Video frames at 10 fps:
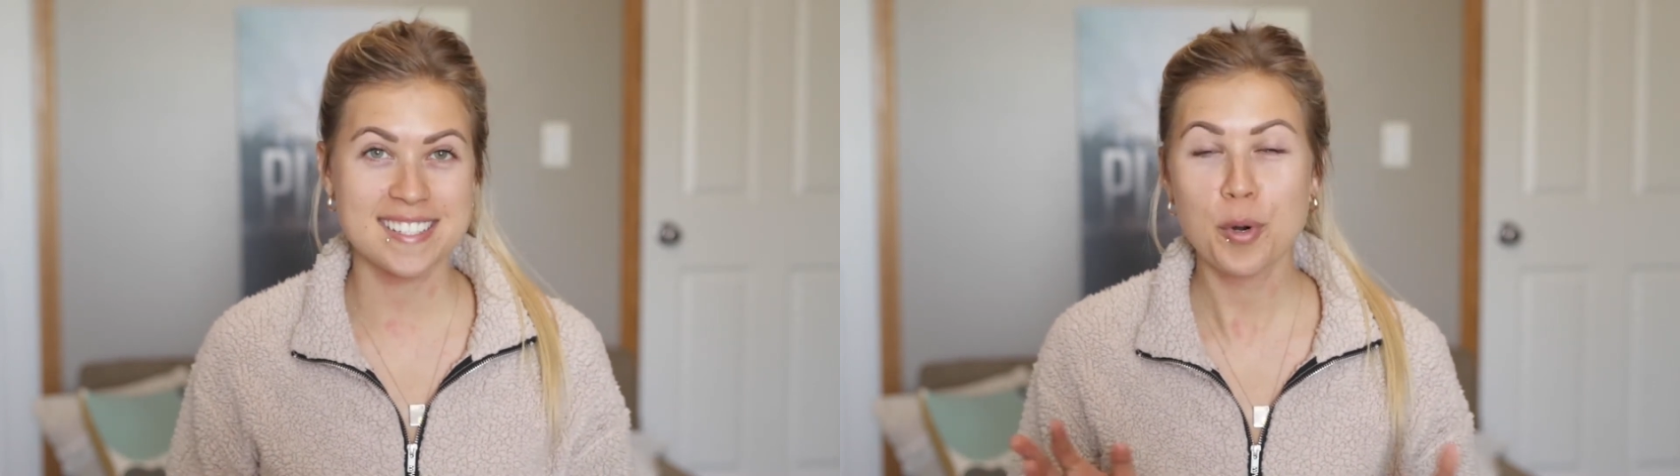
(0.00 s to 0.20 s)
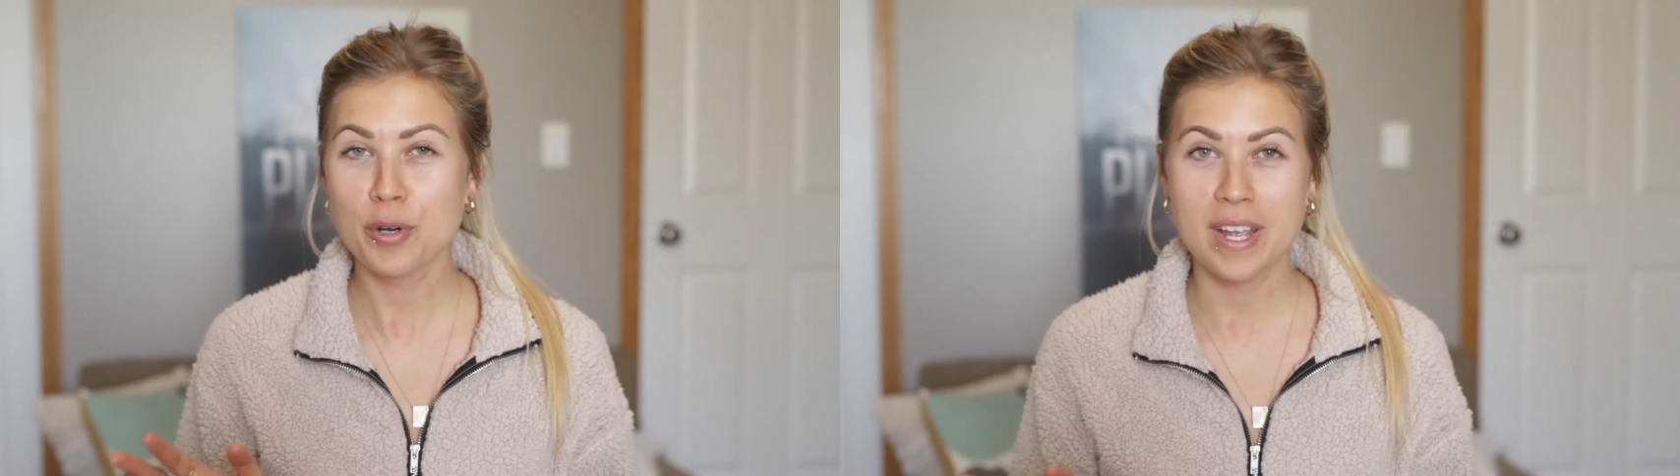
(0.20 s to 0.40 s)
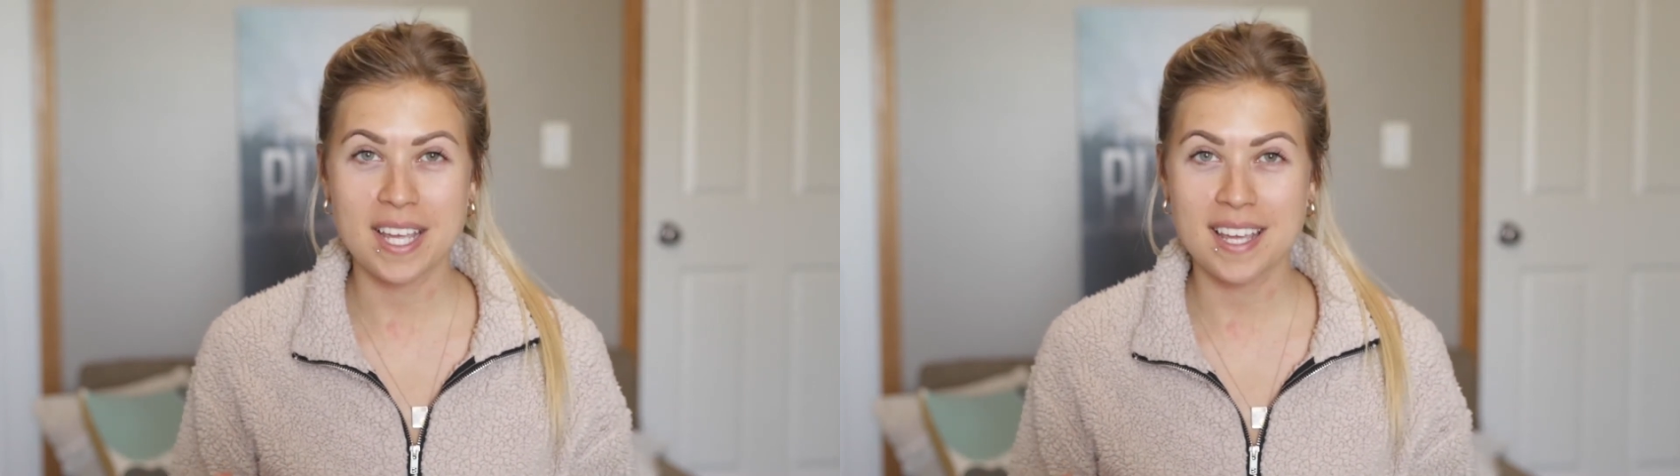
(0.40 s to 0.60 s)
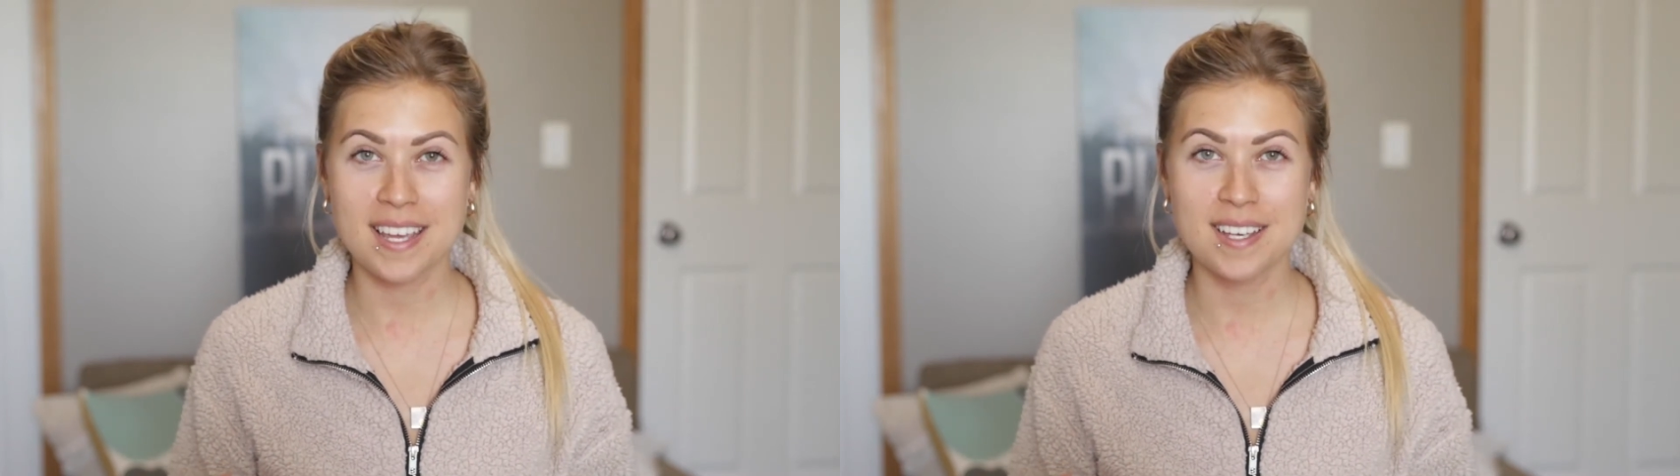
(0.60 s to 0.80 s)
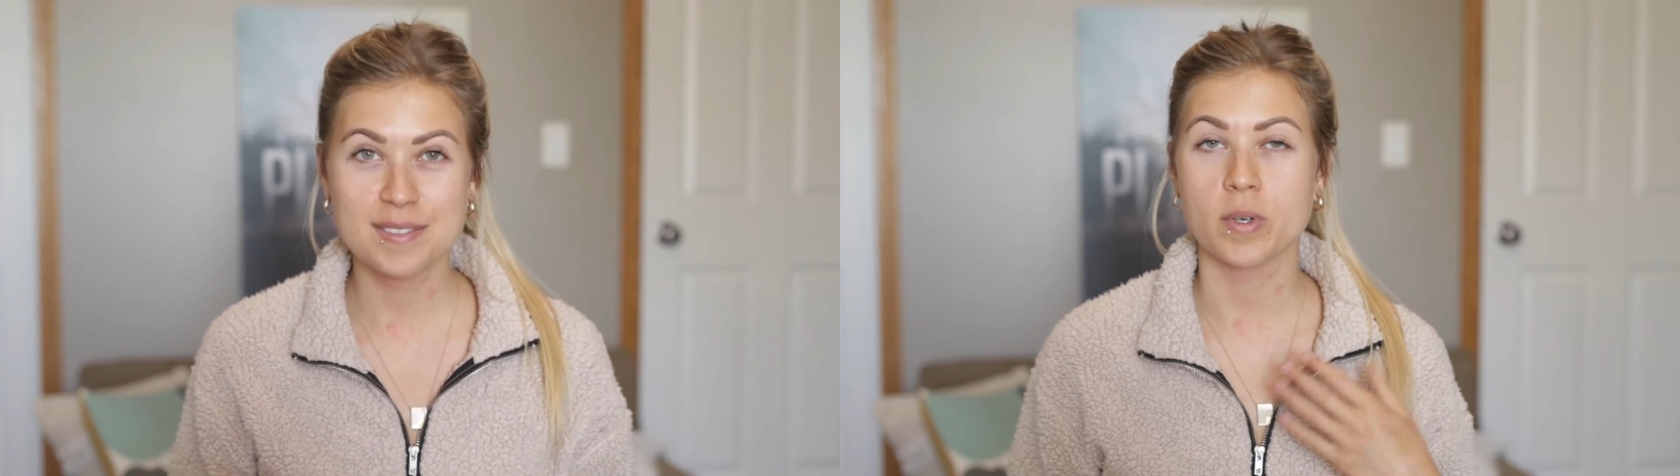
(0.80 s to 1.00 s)
more
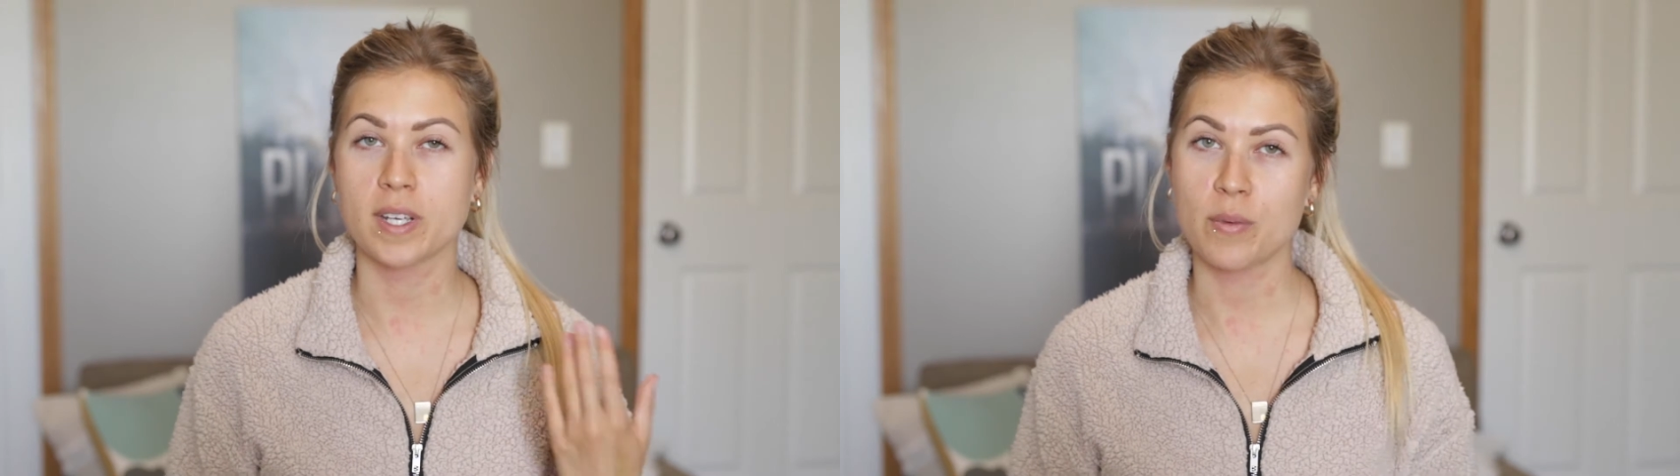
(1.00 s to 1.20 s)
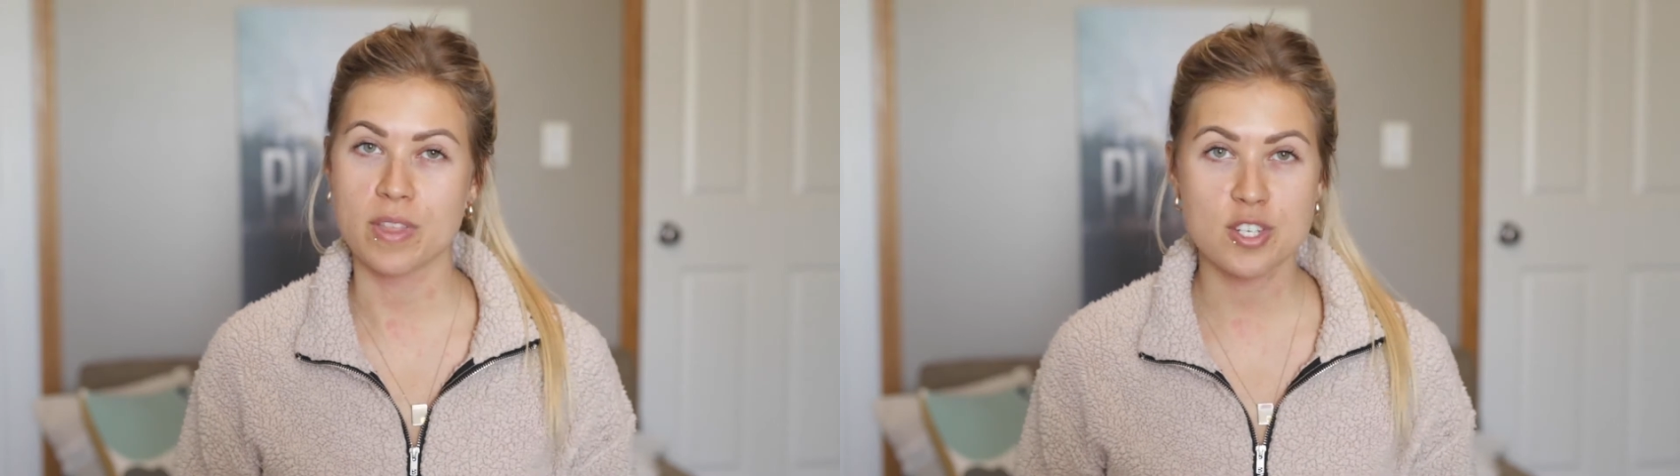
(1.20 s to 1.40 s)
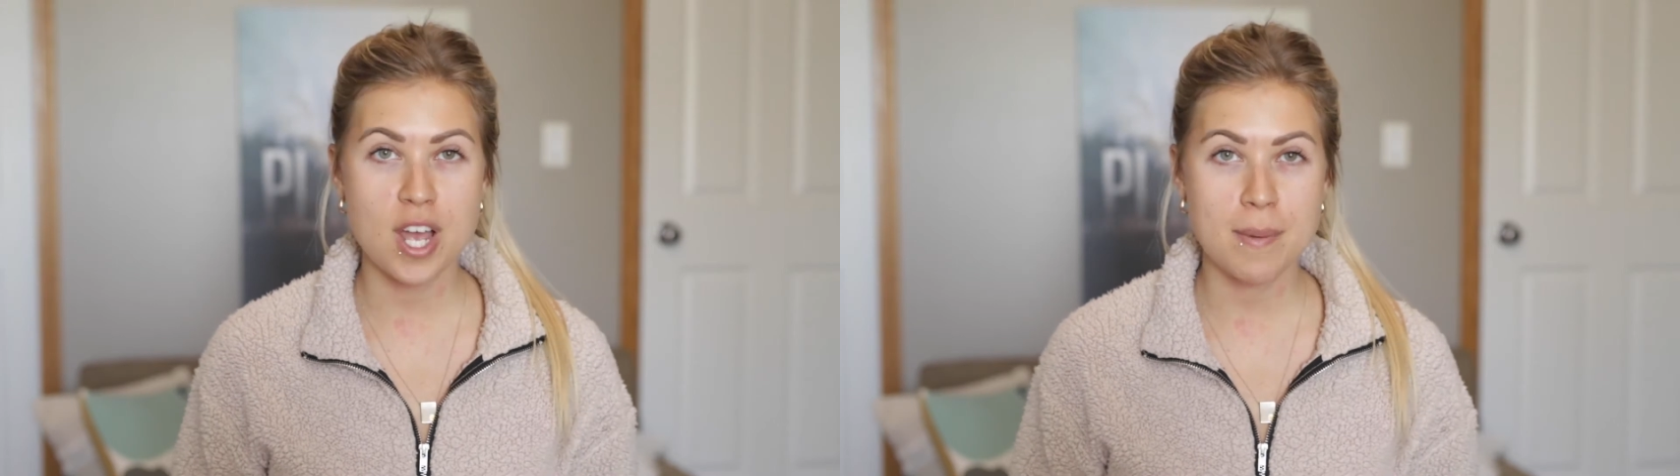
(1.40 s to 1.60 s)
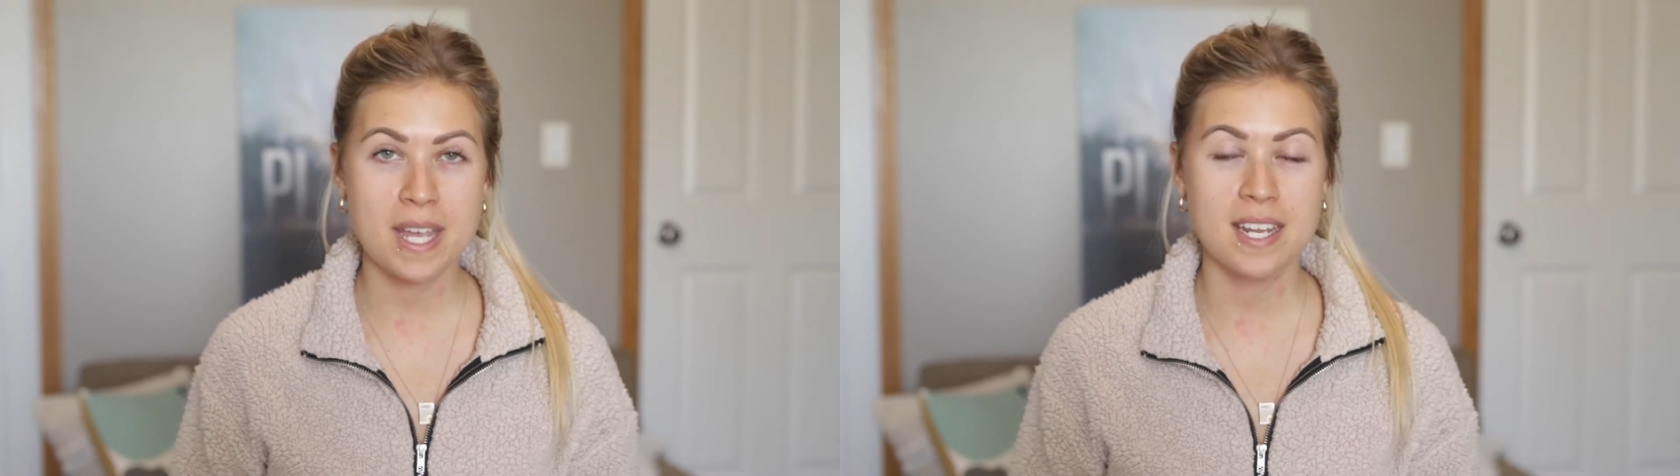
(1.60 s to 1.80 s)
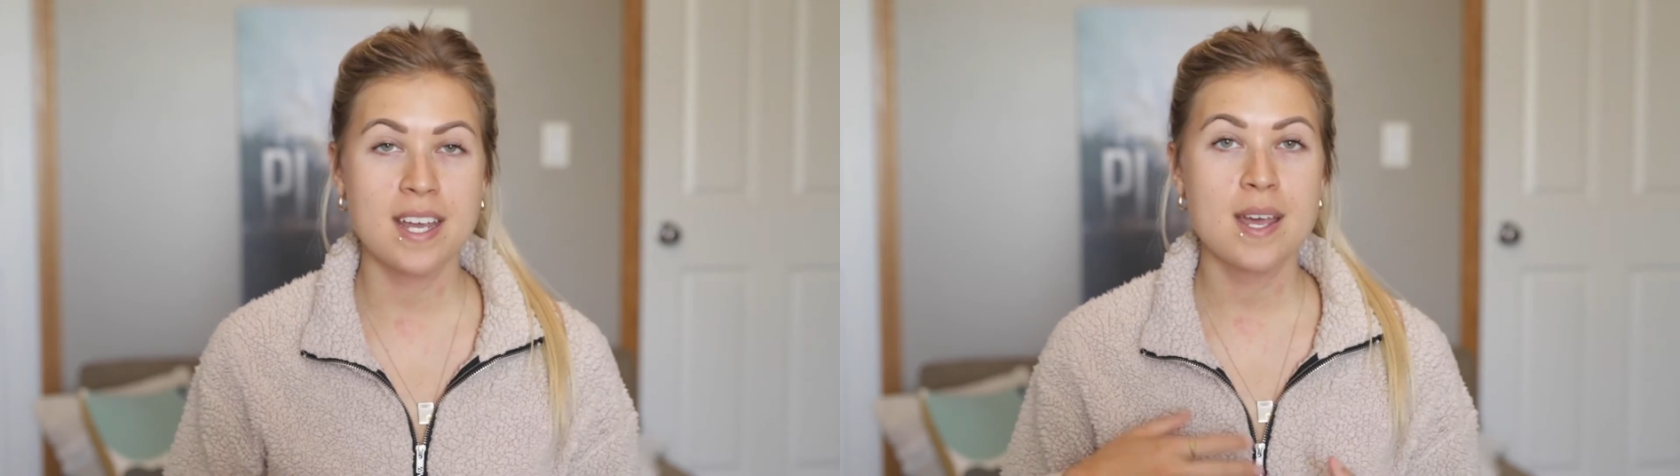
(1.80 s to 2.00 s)
Reiki, working with a
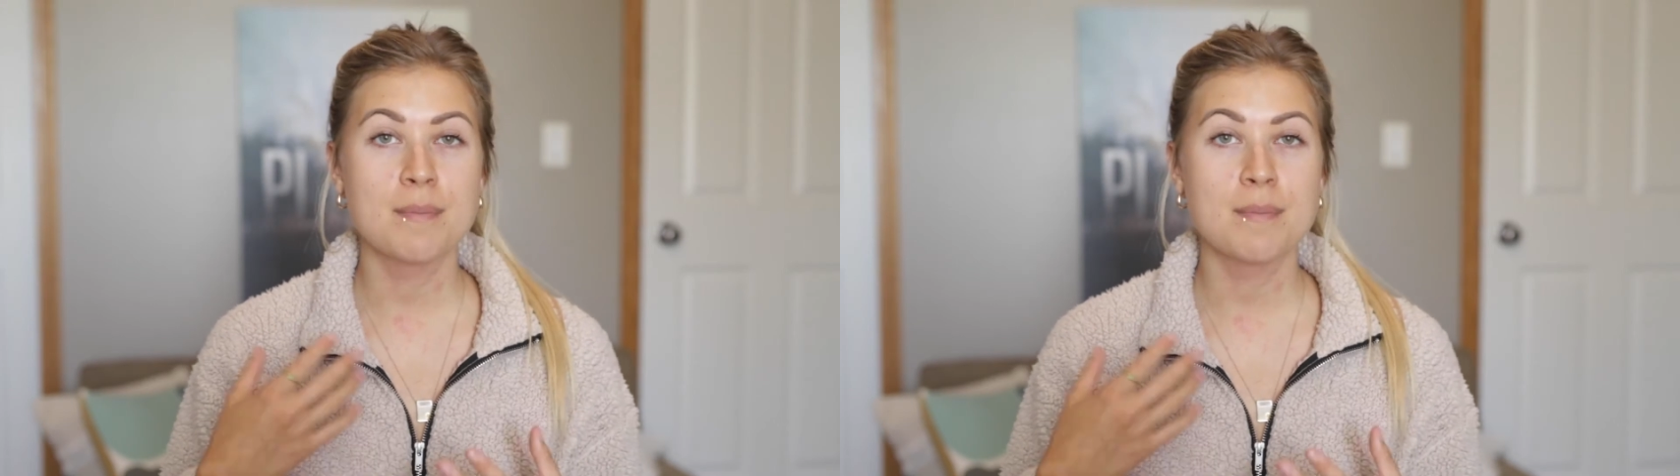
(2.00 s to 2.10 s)
shaman,